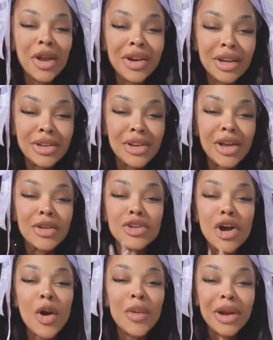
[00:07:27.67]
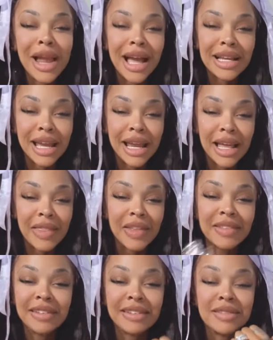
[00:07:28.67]
we're no, we're not dating.
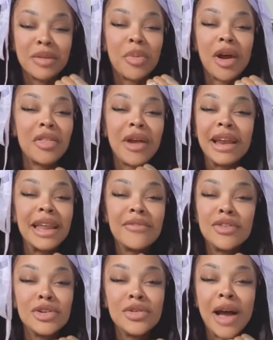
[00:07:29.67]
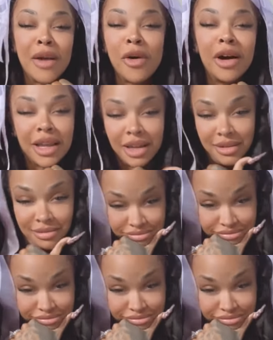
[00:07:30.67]
This is the brother I never knew I wanted.